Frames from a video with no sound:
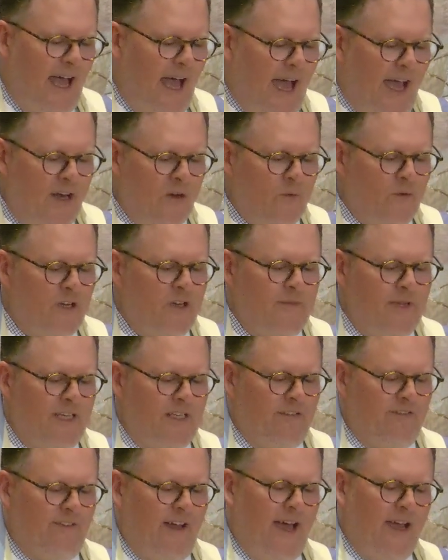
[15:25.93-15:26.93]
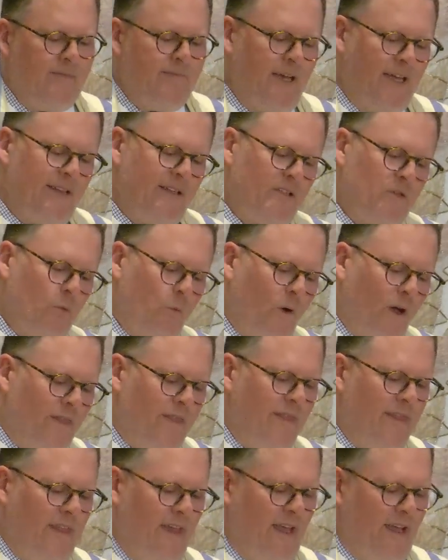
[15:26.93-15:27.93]
I don't want to be defined by this one
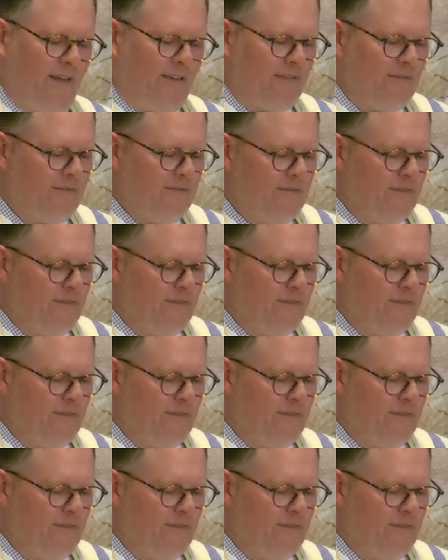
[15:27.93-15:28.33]
thing.